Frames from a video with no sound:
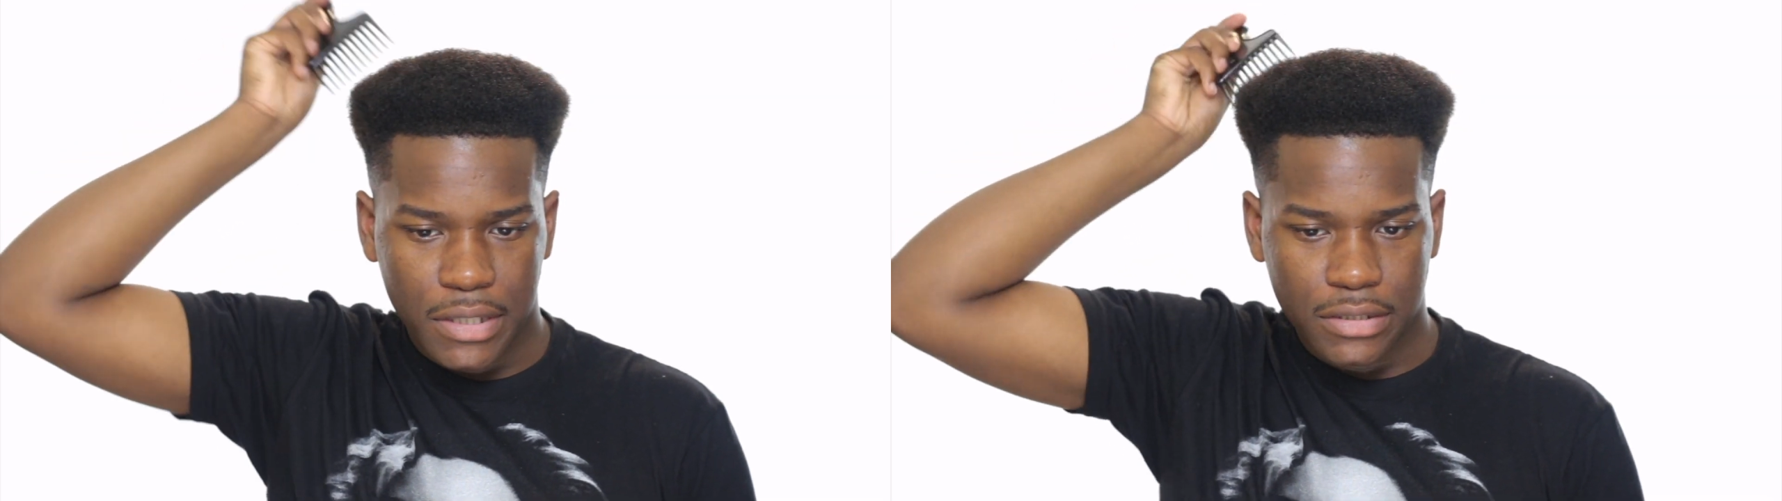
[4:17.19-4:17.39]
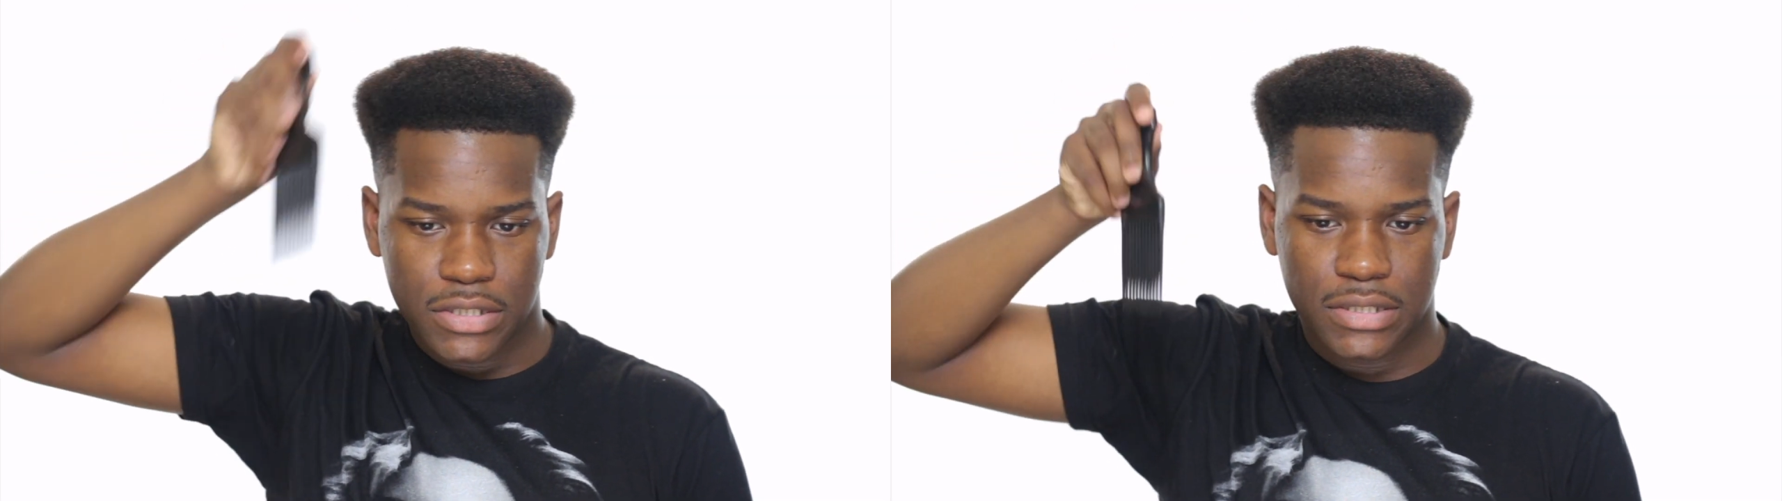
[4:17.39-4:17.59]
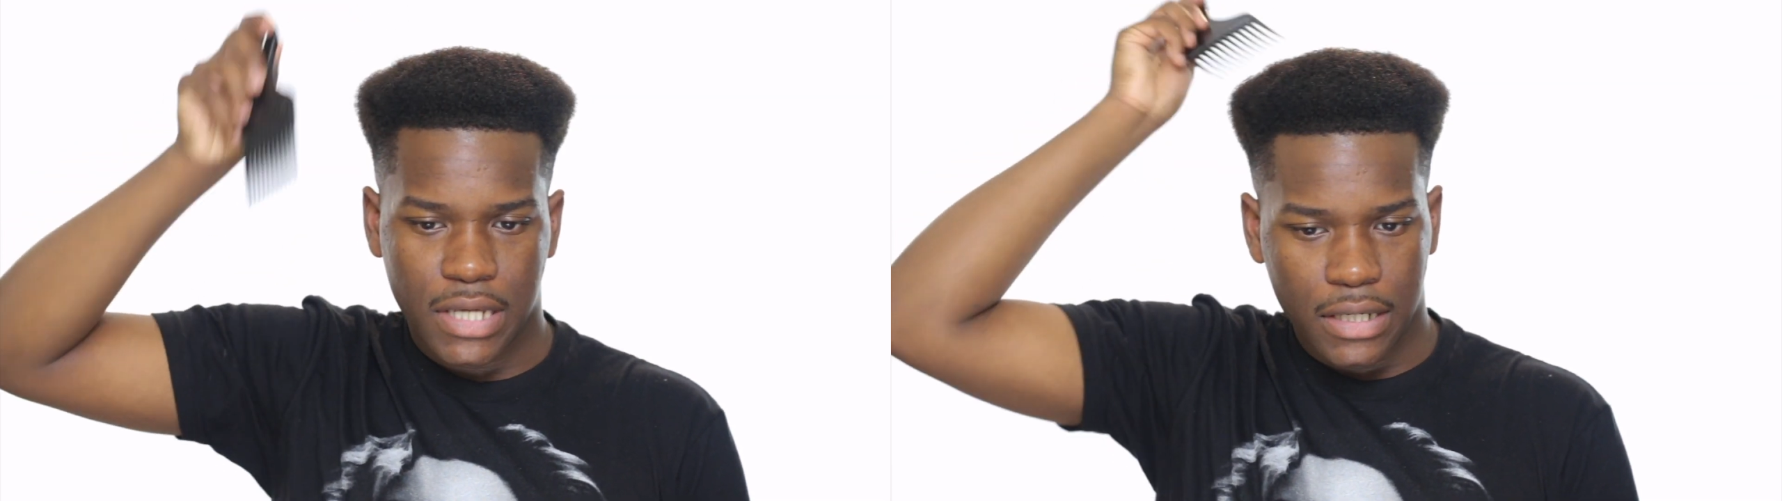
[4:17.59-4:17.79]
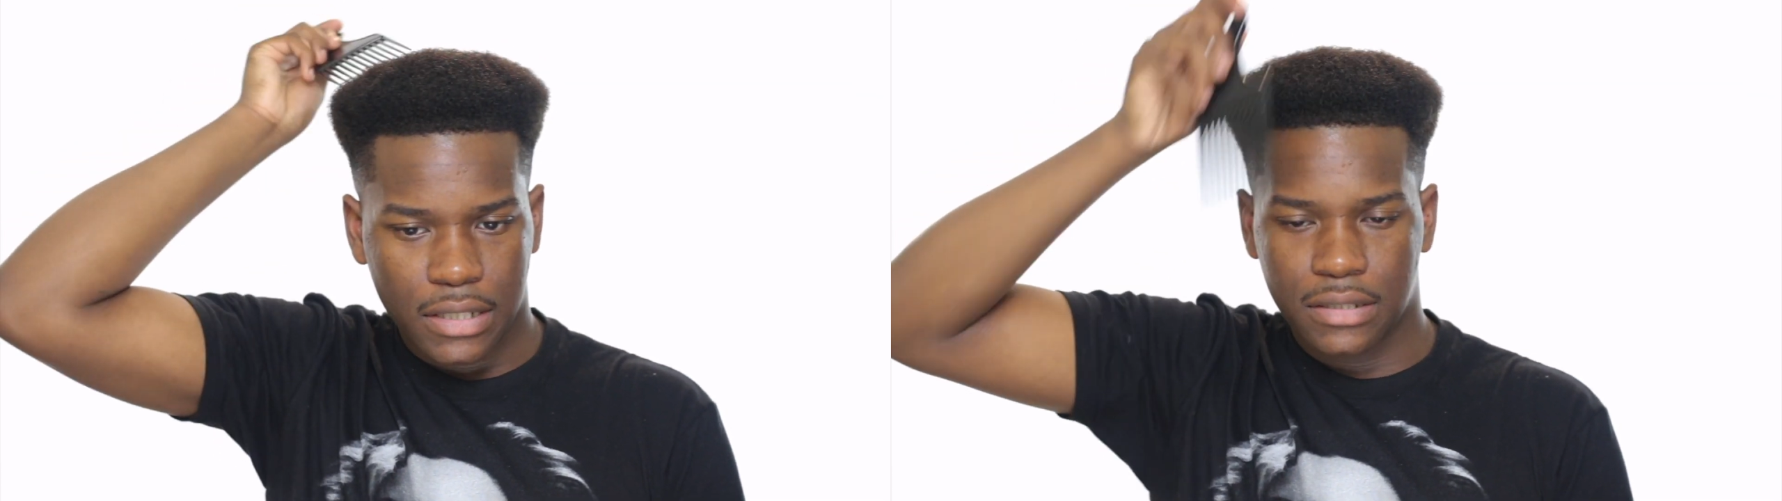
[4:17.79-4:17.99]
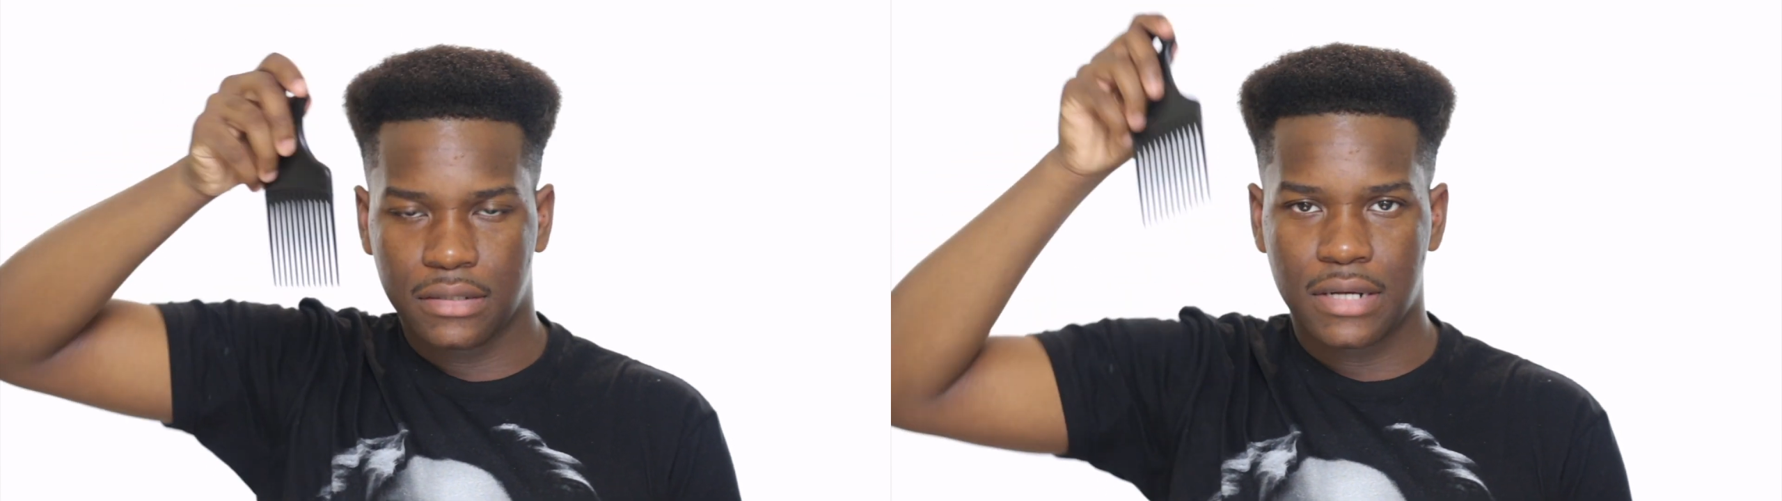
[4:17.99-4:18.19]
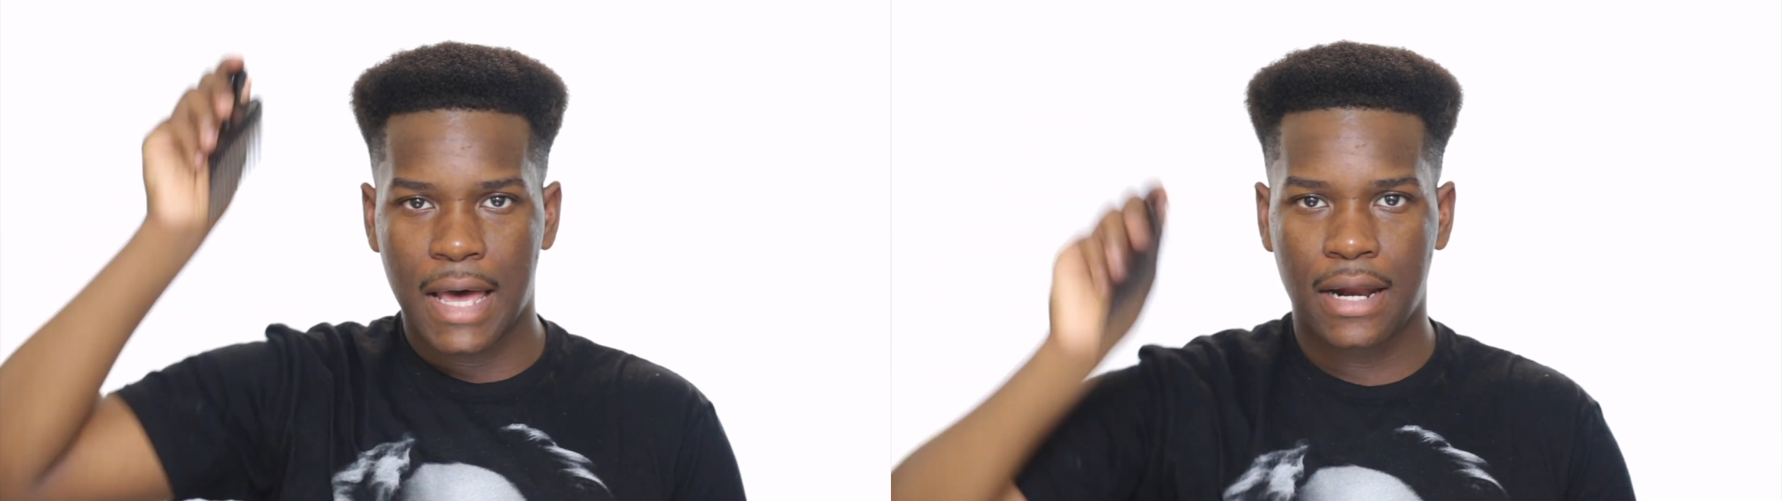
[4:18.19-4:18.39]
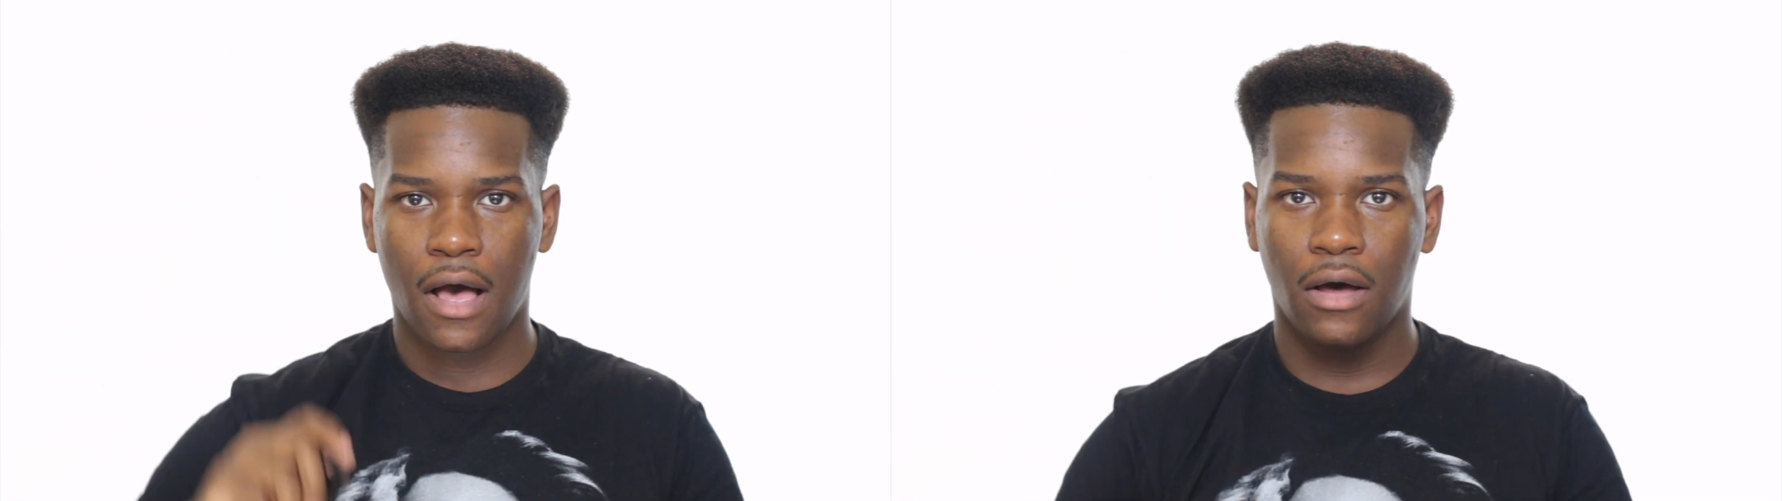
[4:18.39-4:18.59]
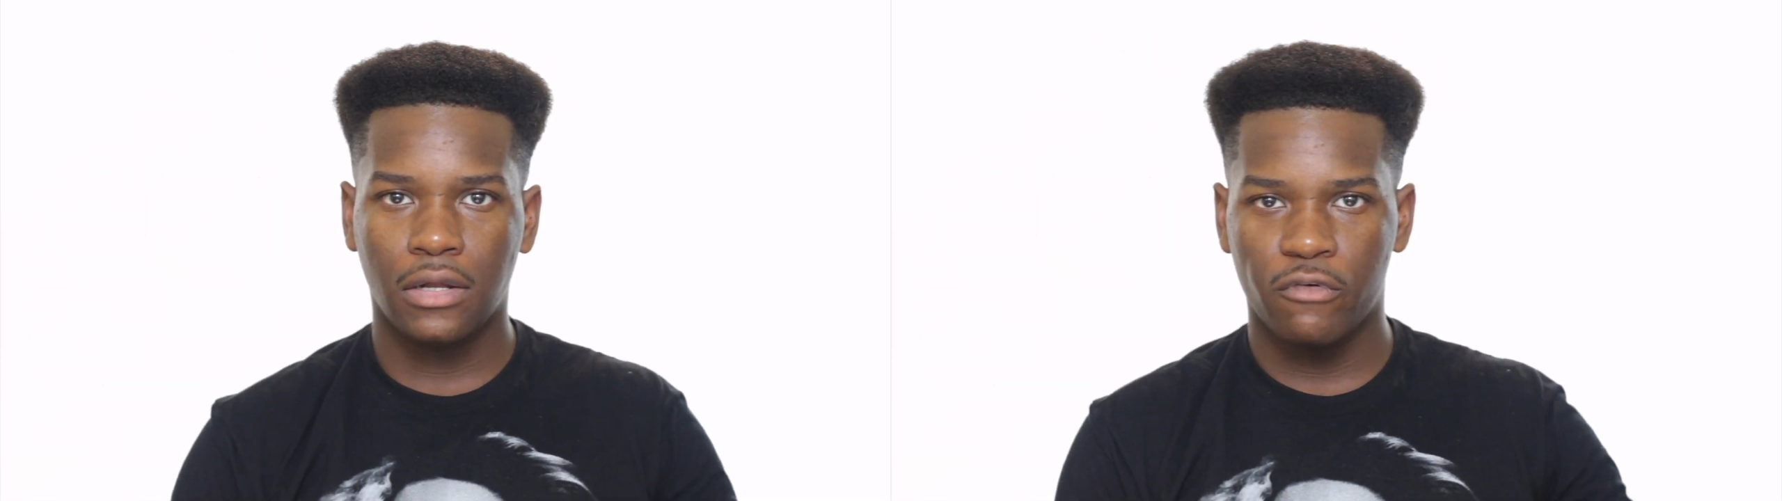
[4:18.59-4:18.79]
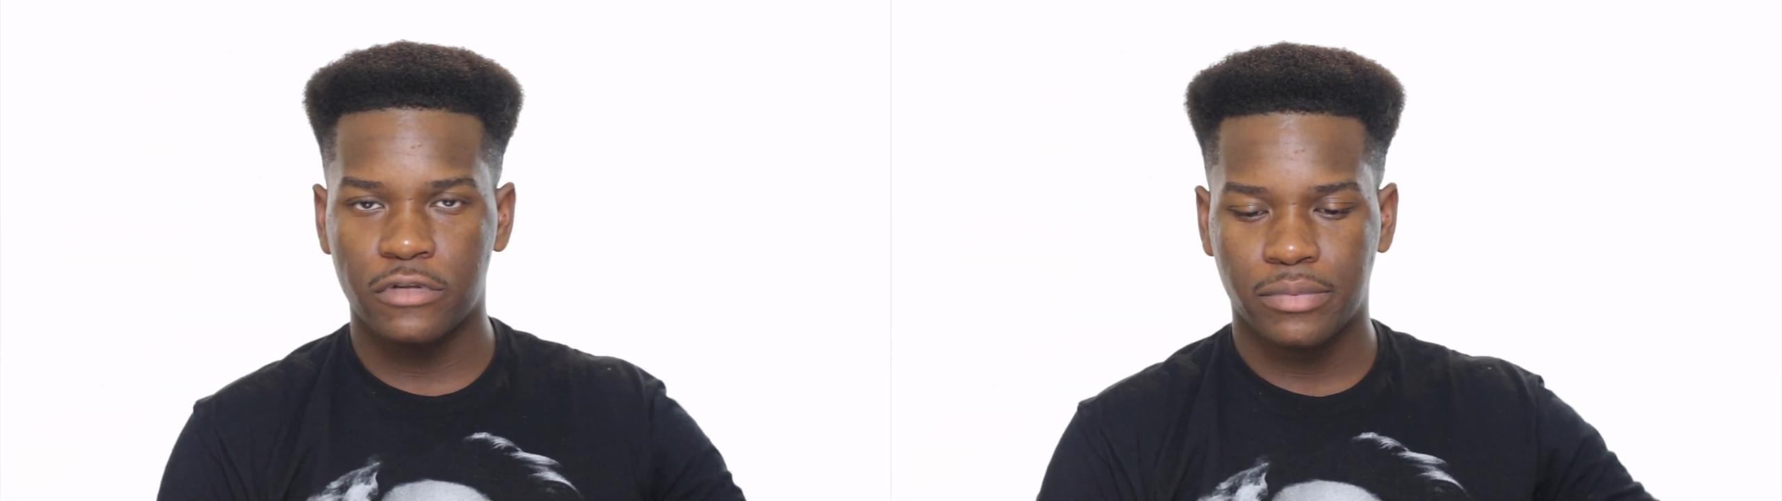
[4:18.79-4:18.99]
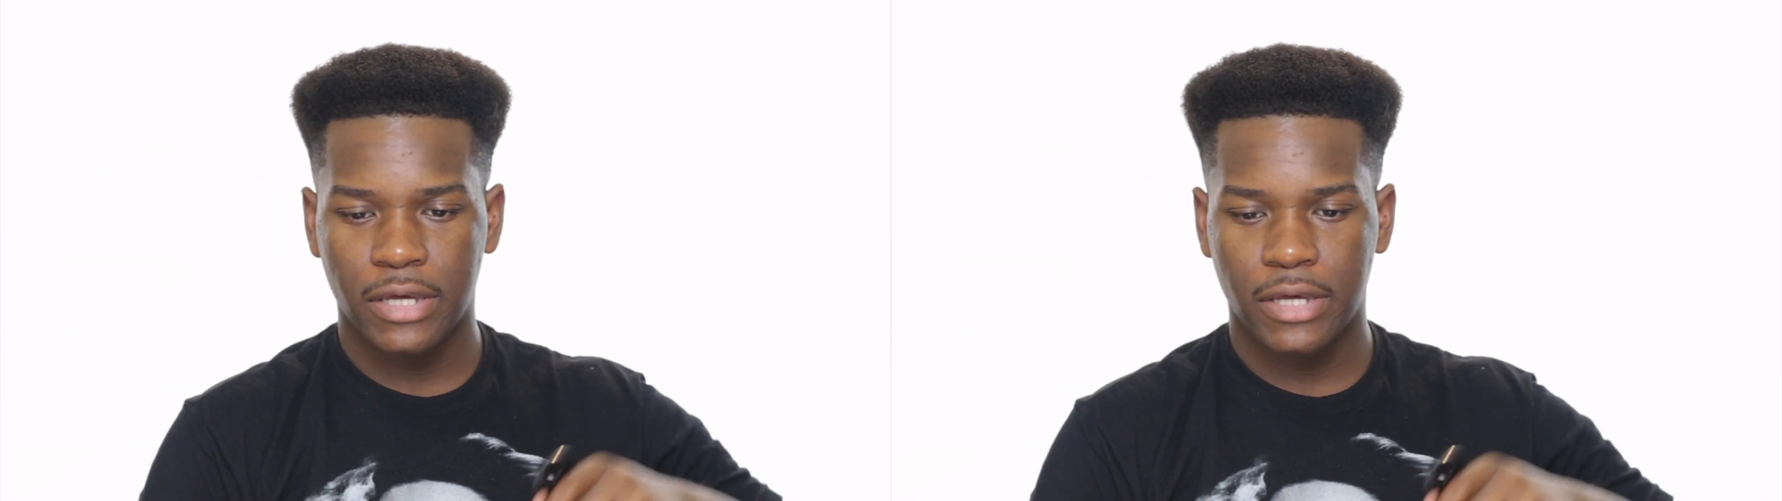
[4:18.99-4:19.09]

and just kind of not all over the